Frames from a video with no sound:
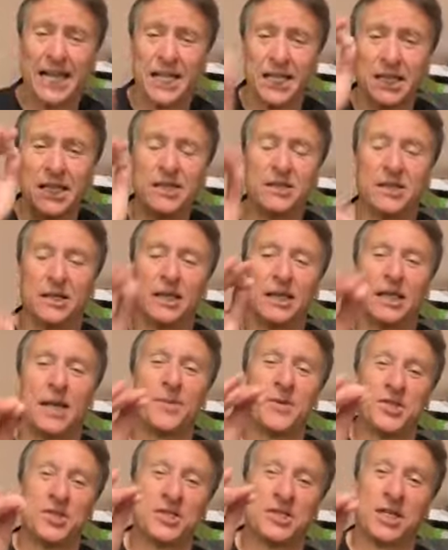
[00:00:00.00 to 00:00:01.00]
guy, let
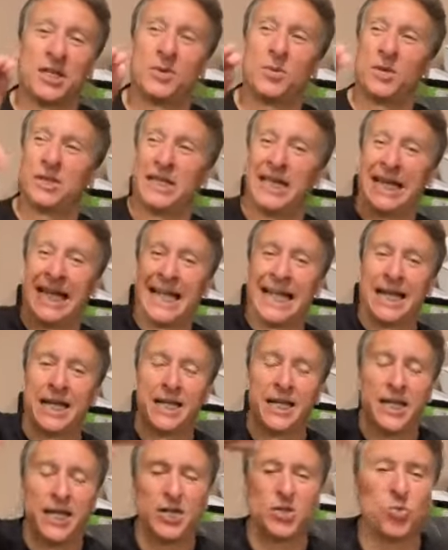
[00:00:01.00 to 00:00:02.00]
me just tell you one thing.
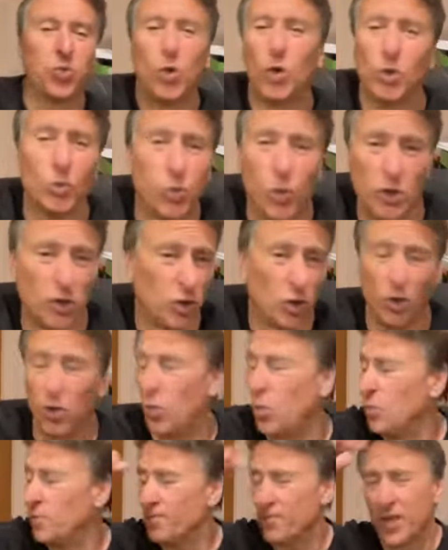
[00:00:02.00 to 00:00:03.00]
It's World War
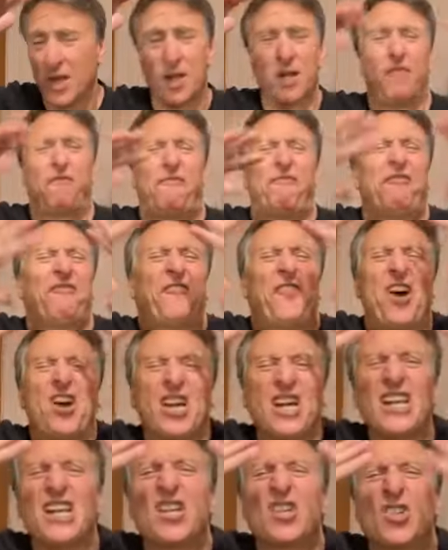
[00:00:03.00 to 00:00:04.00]
II.
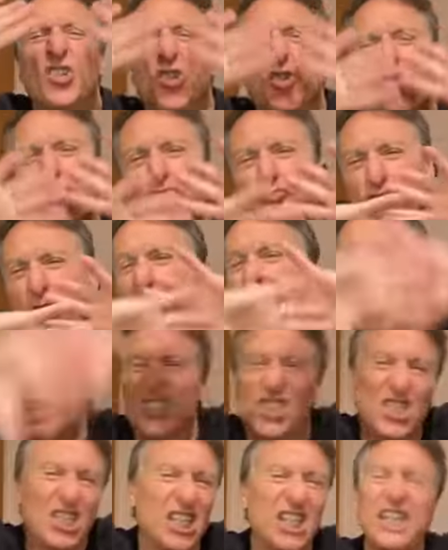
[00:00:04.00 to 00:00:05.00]
Fucking
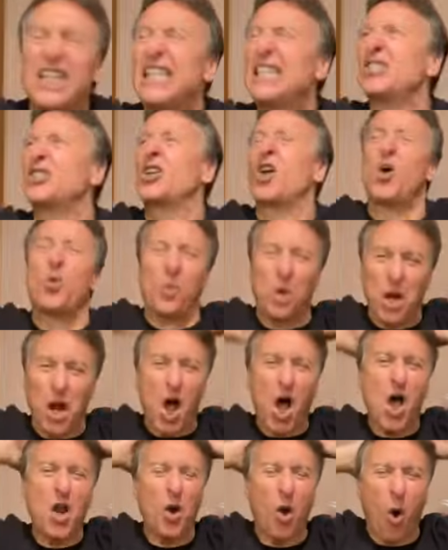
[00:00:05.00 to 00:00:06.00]
atrocities going
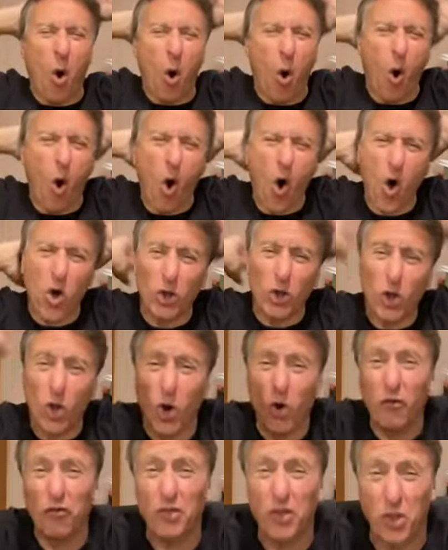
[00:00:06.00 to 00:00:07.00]
on all
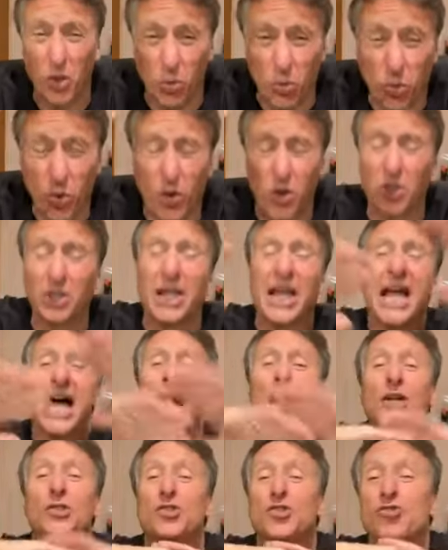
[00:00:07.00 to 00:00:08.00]
over the world.
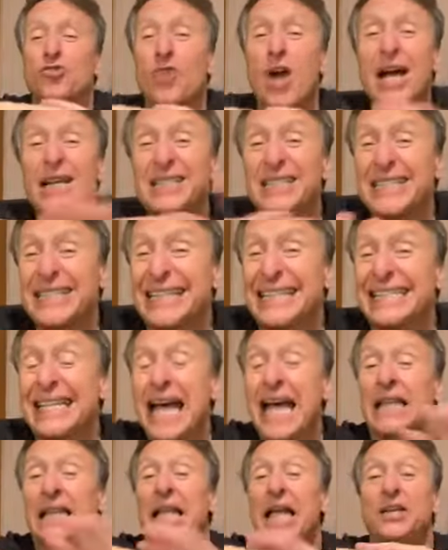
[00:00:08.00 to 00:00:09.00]

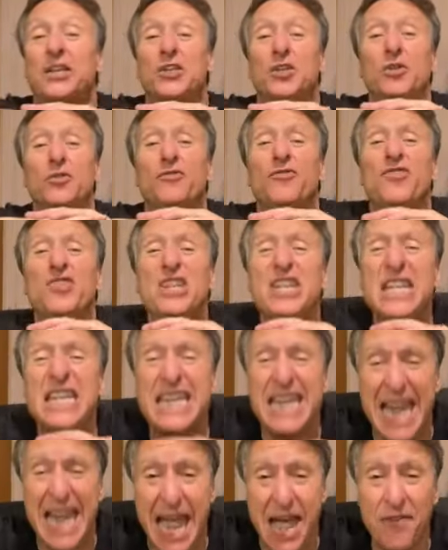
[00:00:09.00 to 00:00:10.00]
Atrocities like you've
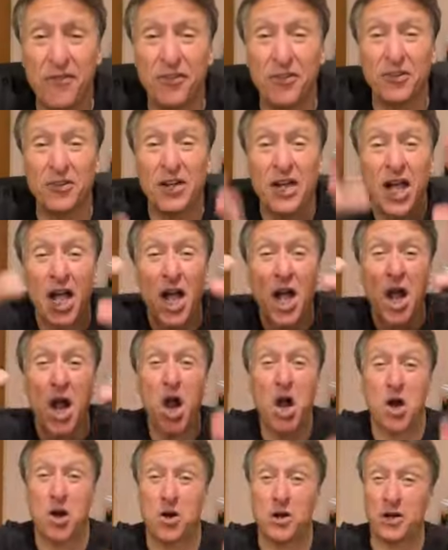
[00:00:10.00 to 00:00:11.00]
never
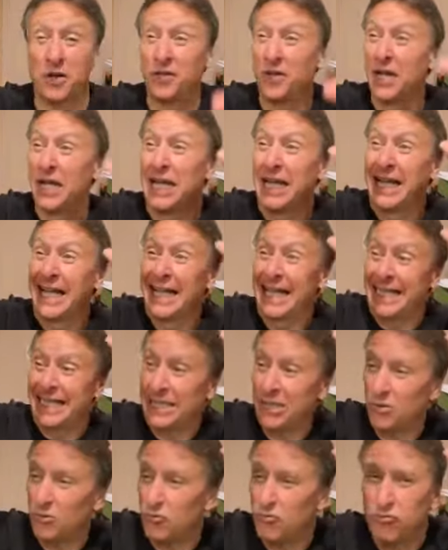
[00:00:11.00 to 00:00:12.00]
heard of.
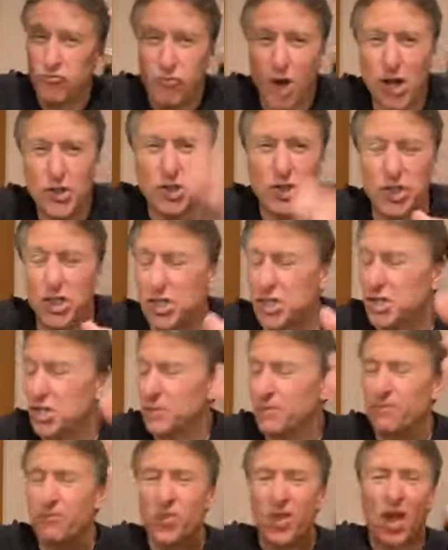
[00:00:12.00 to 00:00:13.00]
The
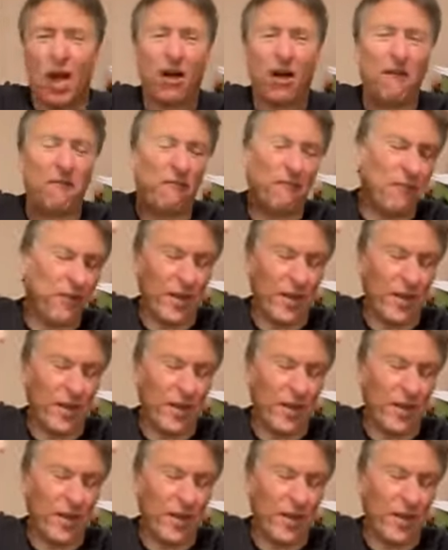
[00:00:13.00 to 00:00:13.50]
Russians are